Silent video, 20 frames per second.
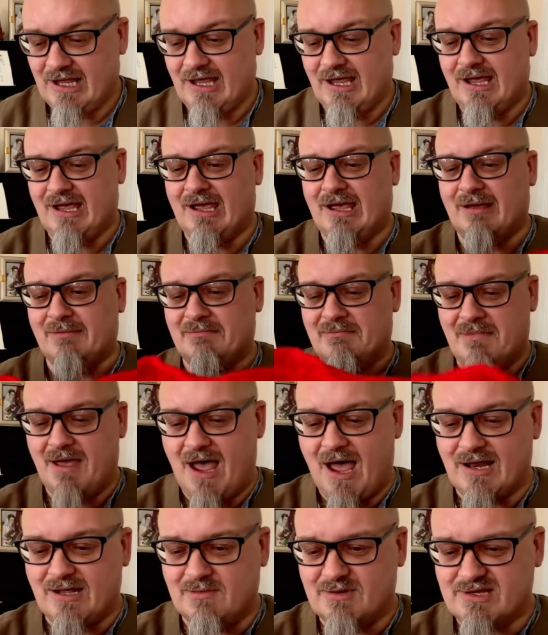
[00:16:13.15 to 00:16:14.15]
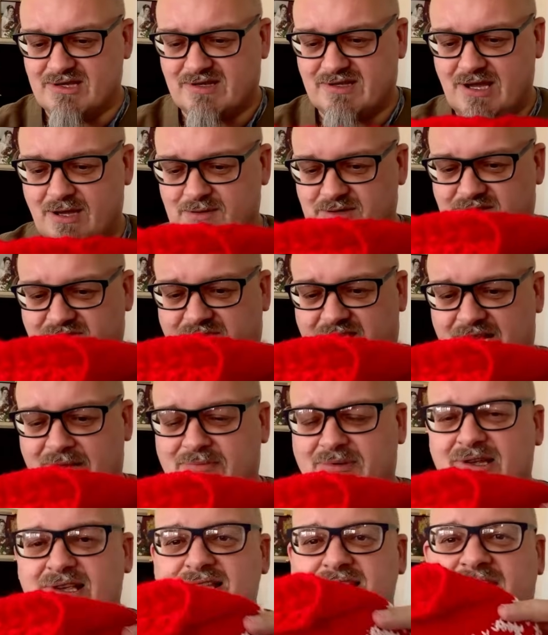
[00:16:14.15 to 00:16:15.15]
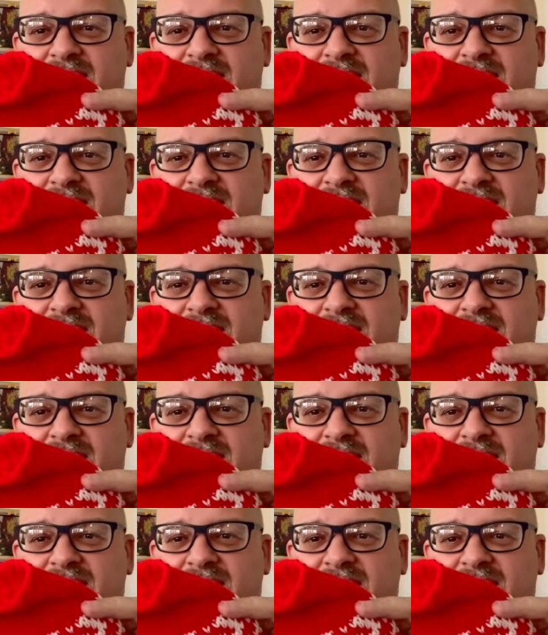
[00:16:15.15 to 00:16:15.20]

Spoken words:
And it was very pleasing,